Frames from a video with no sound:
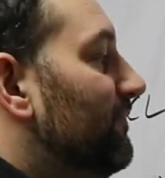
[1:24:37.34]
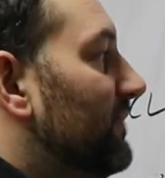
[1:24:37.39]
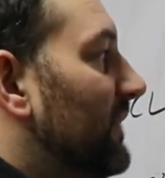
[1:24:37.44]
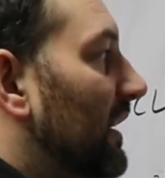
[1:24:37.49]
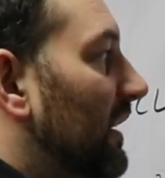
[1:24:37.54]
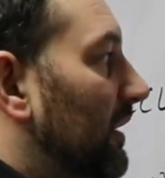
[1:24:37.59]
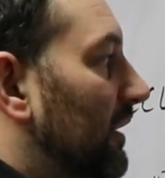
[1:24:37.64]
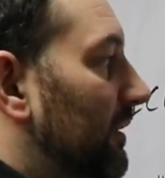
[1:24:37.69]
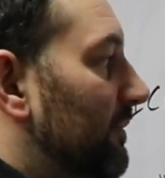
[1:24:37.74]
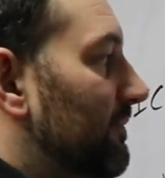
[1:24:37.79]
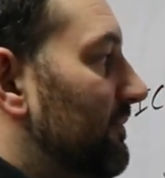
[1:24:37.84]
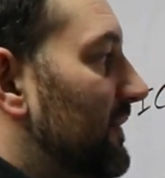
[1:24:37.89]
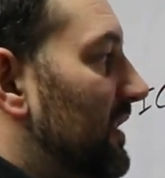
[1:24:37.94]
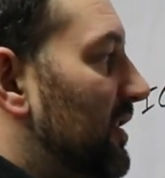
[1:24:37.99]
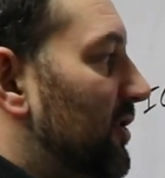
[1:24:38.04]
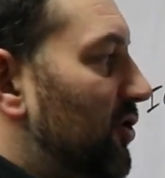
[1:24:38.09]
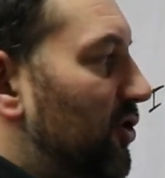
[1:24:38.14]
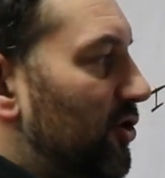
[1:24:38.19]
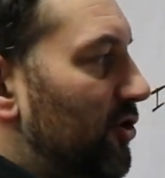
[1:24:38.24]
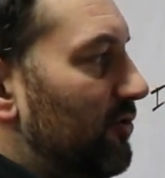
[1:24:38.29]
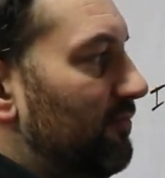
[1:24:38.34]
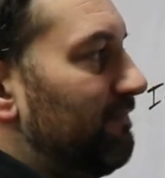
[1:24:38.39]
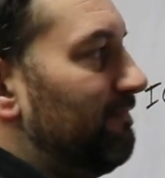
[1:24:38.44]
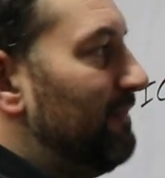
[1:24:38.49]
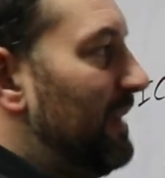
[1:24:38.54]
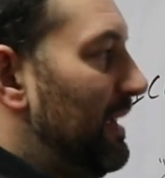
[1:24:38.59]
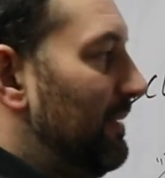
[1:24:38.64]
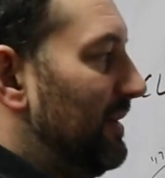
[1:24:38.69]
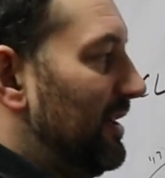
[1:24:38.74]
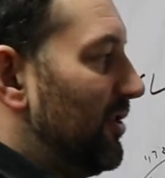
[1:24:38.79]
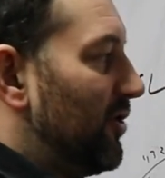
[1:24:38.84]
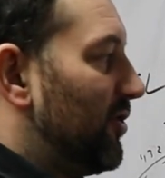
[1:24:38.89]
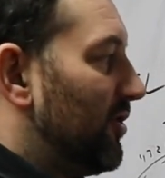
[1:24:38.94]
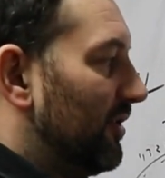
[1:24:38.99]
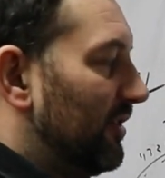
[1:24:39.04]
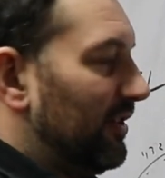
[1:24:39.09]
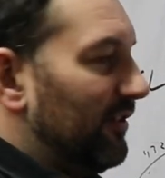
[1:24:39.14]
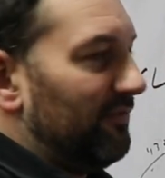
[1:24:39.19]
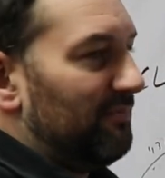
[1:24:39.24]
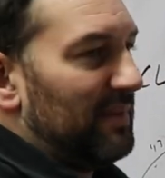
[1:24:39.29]
It maybe
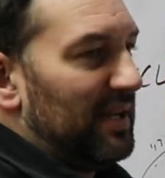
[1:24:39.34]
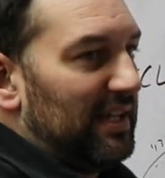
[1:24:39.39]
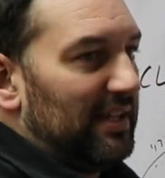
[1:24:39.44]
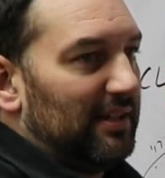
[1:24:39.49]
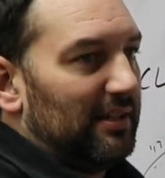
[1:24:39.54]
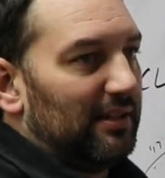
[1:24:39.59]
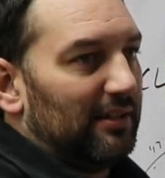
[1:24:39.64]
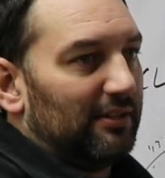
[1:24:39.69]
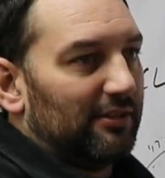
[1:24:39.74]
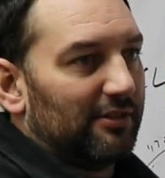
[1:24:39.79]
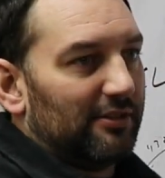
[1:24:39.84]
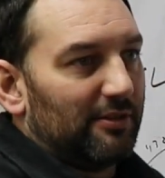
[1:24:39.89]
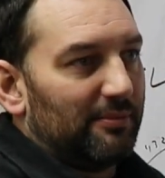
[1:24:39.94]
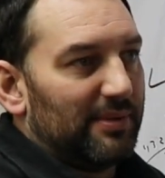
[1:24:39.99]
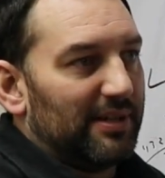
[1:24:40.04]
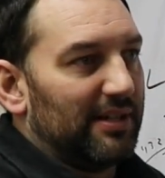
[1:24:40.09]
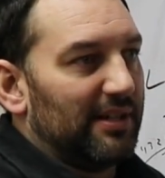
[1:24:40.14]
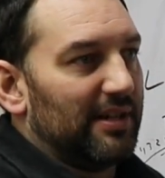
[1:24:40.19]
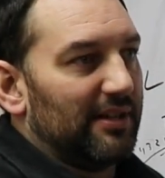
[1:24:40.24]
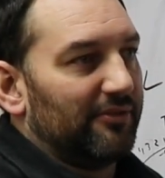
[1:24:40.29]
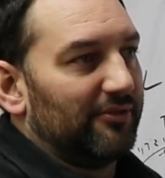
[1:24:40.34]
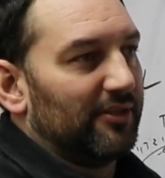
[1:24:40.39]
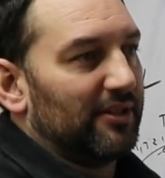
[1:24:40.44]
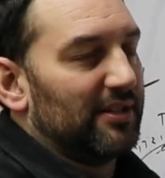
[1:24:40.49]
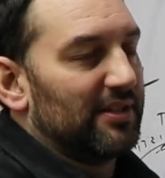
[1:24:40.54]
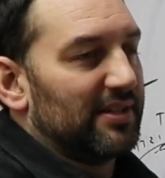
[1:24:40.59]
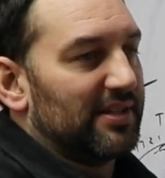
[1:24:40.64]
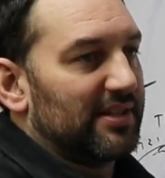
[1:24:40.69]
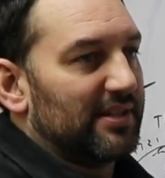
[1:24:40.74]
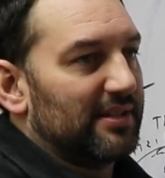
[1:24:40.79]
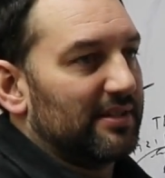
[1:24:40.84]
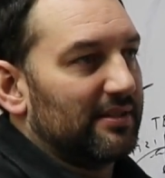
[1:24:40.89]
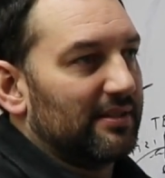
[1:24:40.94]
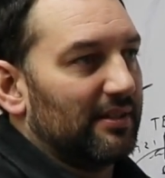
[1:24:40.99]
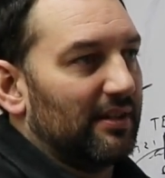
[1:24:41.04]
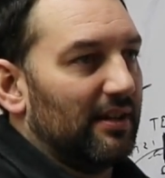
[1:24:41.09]
should have made a little bit of difference